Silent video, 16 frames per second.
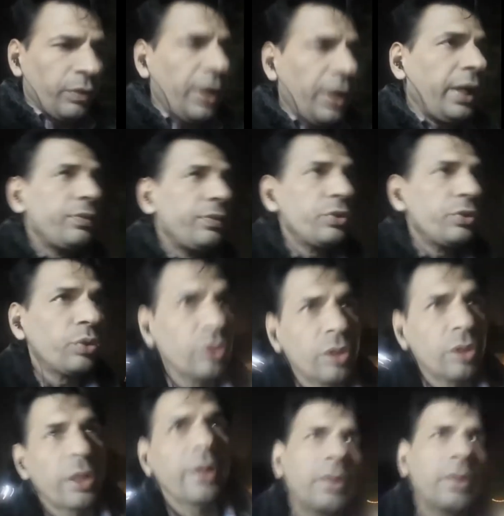Why have you
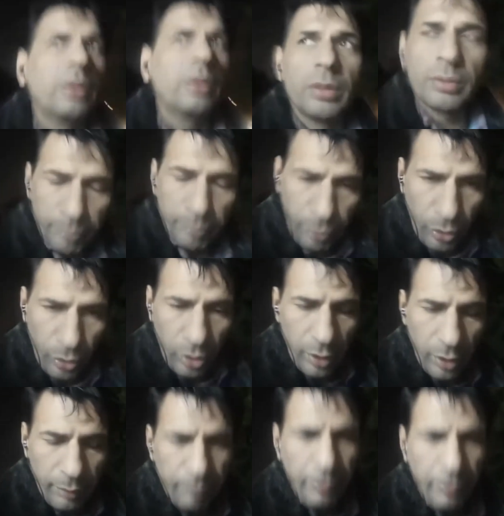
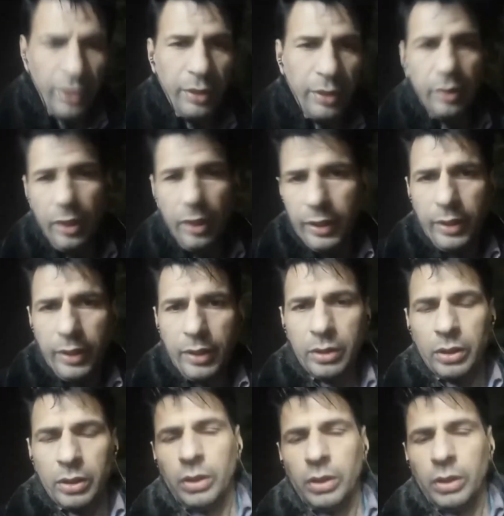brought me here?